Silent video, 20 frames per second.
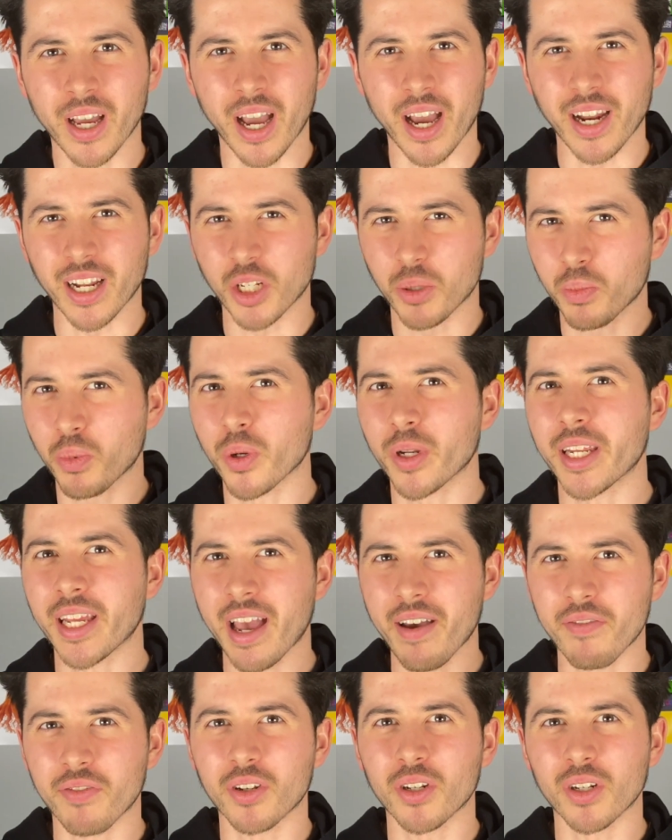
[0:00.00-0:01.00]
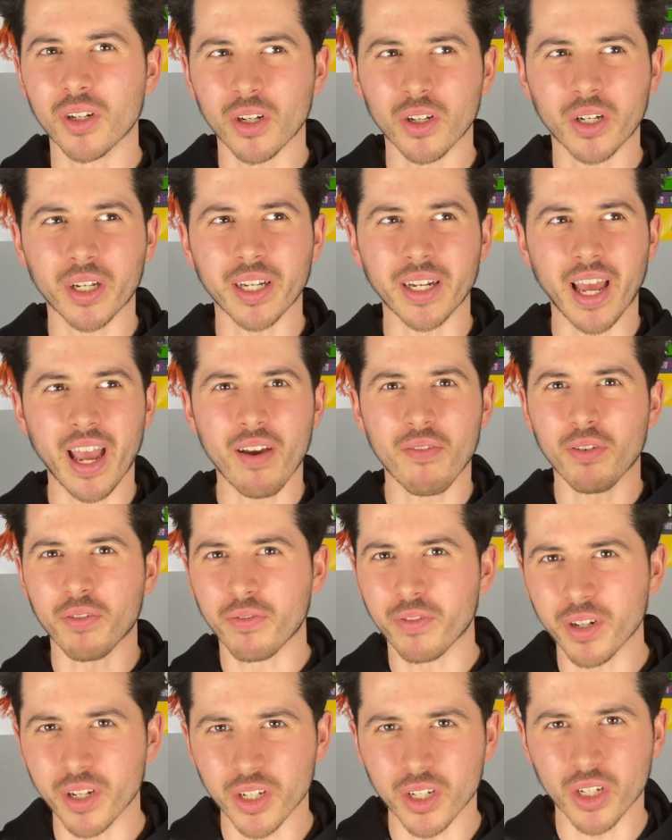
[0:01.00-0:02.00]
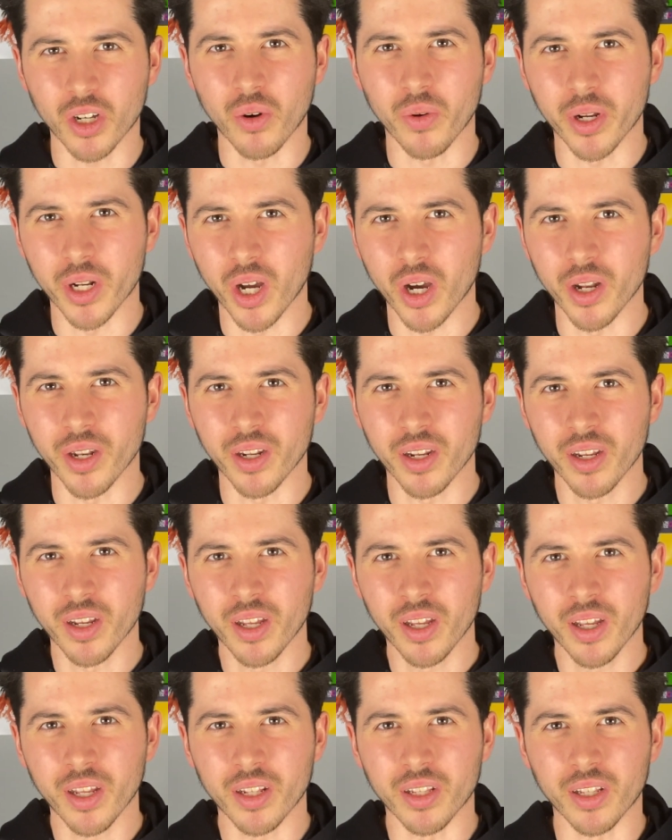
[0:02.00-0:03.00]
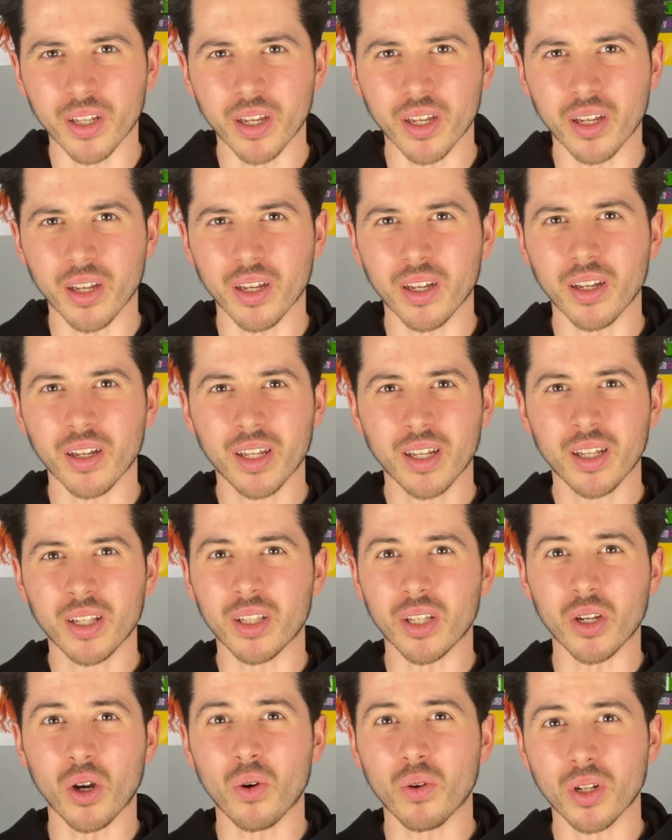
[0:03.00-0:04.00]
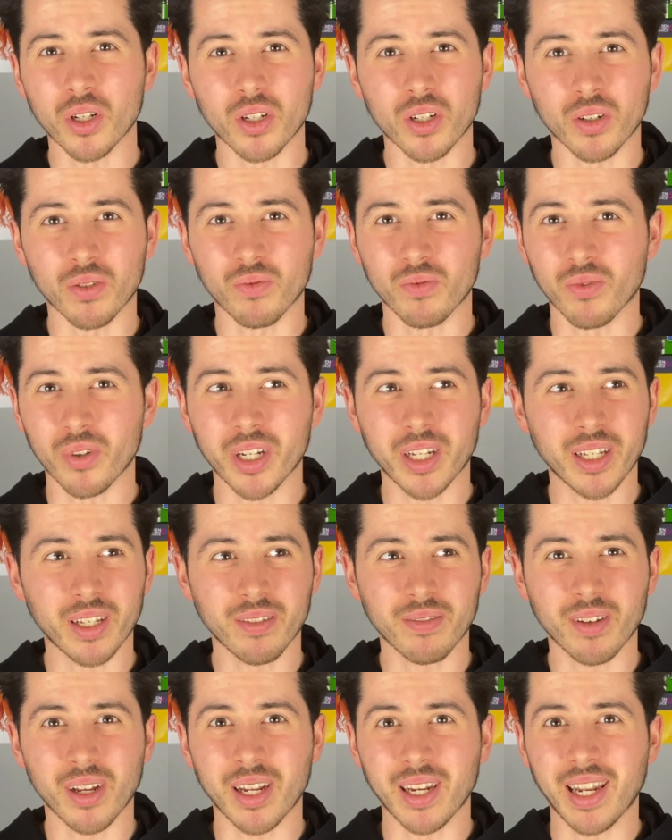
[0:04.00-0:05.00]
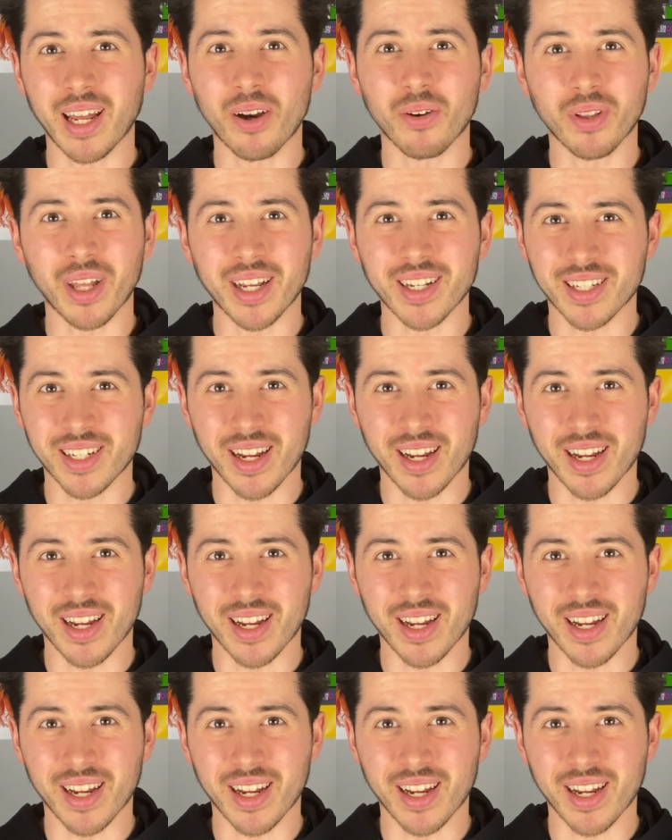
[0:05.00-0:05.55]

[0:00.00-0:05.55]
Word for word: And it's pretty evident looking at everything that's going on that uh, the owner didn't really allow that to